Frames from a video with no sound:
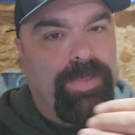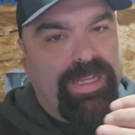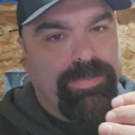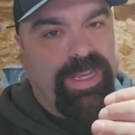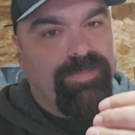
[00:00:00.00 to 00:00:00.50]
to
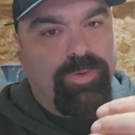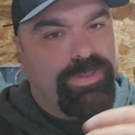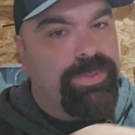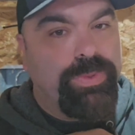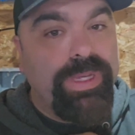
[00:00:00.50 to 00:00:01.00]
bounce back and
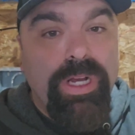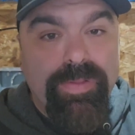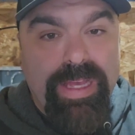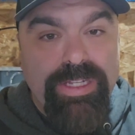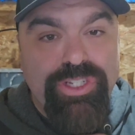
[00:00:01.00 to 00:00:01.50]
forth between
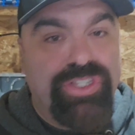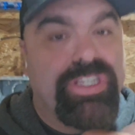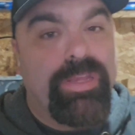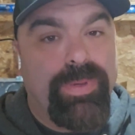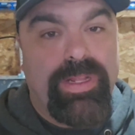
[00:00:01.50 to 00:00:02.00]
all that just
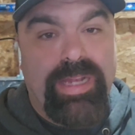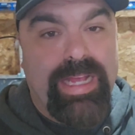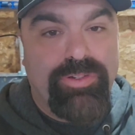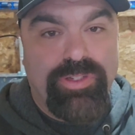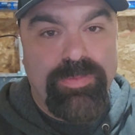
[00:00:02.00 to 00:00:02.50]
to keep it a
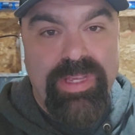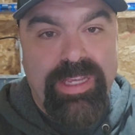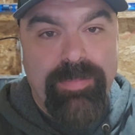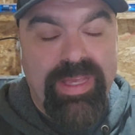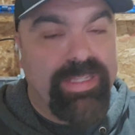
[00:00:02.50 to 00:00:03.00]
natural
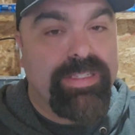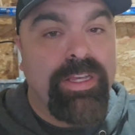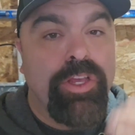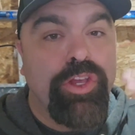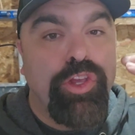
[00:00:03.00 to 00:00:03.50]
speaking pace,
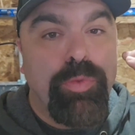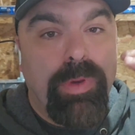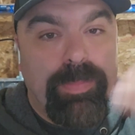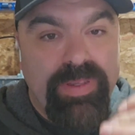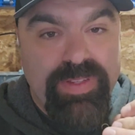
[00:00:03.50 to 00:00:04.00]

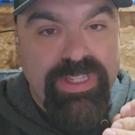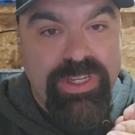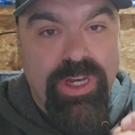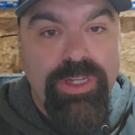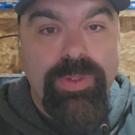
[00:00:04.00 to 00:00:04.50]
but
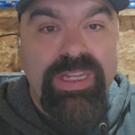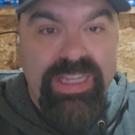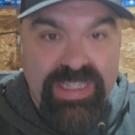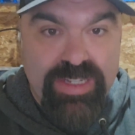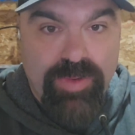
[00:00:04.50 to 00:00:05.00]
PVC conduit
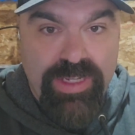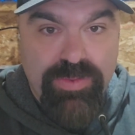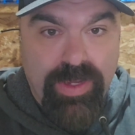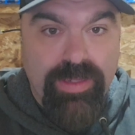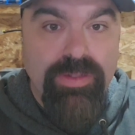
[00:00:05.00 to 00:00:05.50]
is a
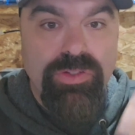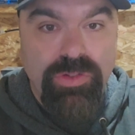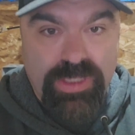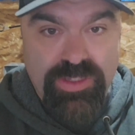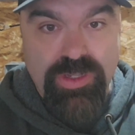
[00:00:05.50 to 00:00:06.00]
raceway,
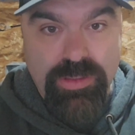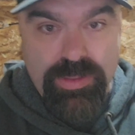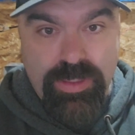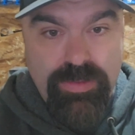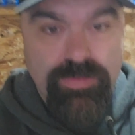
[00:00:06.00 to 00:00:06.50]
so let's
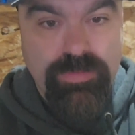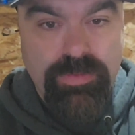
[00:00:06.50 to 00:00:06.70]
start there.